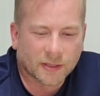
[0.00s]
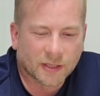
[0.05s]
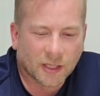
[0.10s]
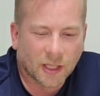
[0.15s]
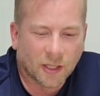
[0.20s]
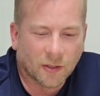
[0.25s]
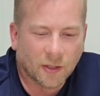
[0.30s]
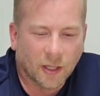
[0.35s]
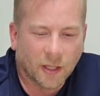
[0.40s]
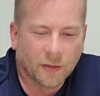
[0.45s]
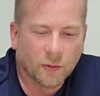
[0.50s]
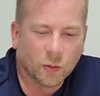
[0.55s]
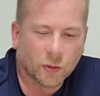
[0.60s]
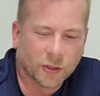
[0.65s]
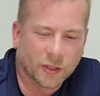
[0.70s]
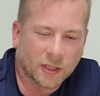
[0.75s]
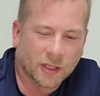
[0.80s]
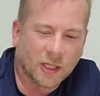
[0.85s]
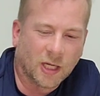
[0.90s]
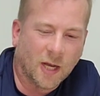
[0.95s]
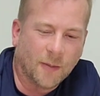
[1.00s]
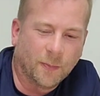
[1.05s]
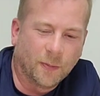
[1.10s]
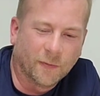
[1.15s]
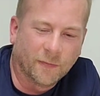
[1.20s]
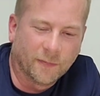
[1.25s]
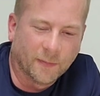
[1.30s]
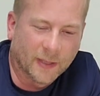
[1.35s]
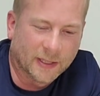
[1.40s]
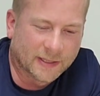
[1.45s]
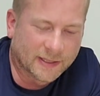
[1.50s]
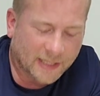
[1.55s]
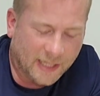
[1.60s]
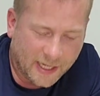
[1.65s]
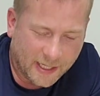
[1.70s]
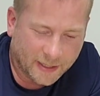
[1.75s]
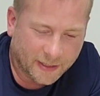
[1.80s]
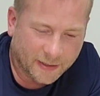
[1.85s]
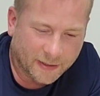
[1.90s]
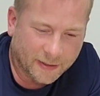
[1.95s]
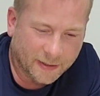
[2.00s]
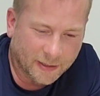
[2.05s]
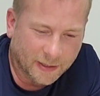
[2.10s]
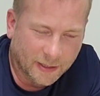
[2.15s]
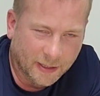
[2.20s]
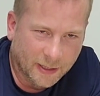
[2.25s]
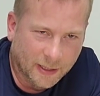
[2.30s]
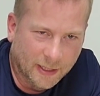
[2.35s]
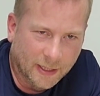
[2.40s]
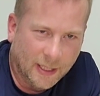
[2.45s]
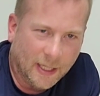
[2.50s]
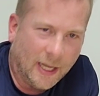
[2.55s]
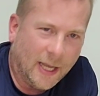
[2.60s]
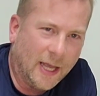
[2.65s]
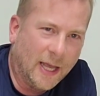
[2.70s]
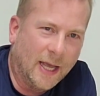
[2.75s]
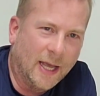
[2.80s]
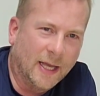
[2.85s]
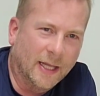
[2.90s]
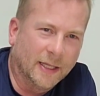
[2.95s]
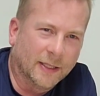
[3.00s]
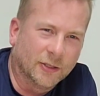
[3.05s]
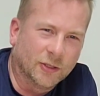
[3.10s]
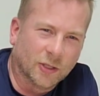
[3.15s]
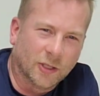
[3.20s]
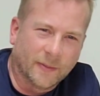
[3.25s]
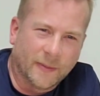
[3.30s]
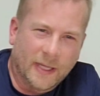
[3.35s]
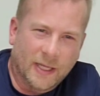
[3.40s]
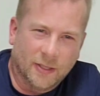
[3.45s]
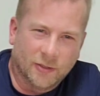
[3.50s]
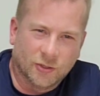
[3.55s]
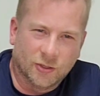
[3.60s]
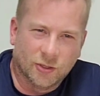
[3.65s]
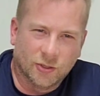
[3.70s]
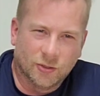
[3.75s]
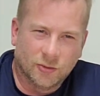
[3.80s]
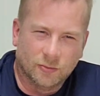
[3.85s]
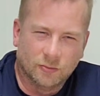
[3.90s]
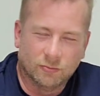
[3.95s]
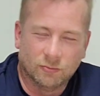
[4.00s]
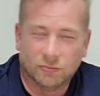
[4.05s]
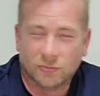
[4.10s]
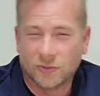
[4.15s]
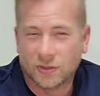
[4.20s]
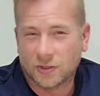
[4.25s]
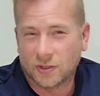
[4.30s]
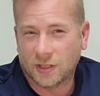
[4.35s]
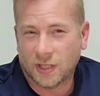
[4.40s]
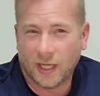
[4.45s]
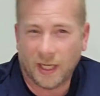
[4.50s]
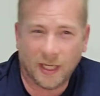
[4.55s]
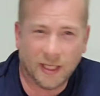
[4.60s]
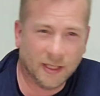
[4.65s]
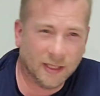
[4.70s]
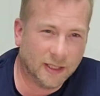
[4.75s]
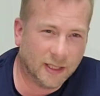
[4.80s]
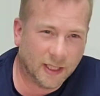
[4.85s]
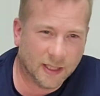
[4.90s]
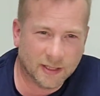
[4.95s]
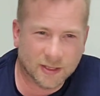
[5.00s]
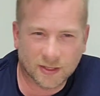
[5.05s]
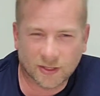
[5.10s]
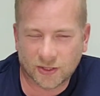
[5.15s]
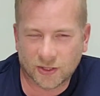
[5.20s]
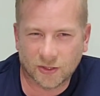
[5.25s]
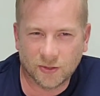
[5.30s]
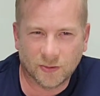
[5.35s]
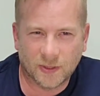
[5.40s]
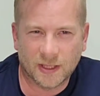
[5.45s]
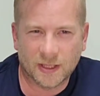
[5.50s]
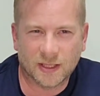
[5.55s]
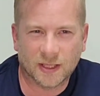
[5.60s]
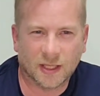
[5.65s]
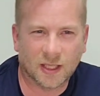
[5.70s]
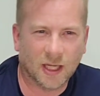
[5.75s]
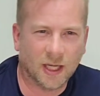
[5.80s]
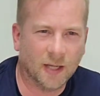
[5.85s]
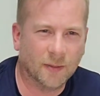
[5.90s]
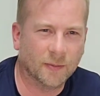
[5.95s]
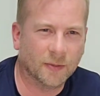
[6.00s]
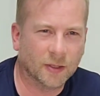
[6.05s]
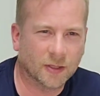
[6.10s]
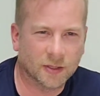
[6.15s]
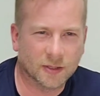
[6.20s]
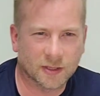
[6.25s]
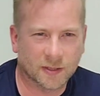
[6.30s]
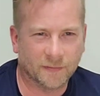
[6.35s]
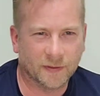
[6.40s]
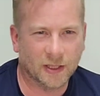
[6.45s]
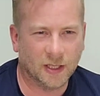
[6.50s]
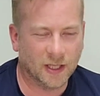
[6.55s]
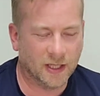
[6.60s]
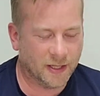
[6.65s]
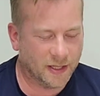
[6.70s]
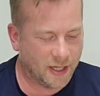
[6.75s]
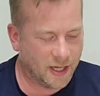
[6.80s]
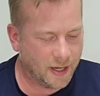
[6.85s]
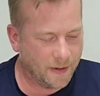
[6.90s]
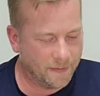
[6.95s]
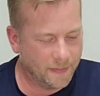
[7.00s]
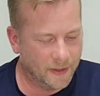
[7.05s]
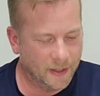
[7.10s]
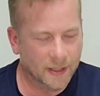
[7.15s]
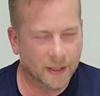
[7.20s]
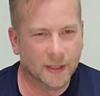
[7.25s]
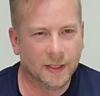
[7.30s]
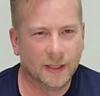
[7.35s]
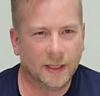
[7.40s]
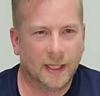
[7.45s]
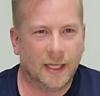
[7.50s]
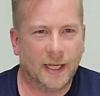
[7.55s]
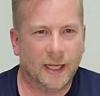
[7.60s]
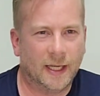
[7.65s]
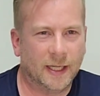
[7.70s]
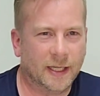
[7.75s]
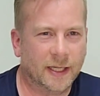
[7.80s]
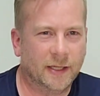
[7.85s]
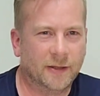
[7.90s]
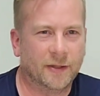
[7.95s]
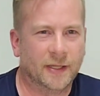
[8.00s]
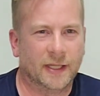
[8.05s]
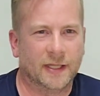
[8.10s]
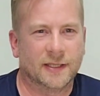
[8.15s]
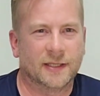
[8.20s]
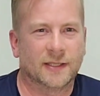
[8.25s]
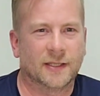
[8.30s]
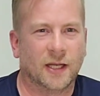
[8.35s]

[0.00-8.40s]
So I ordered a couple for my tank, and it took about 10 days to 2 weeks to come, something like that. And here it is.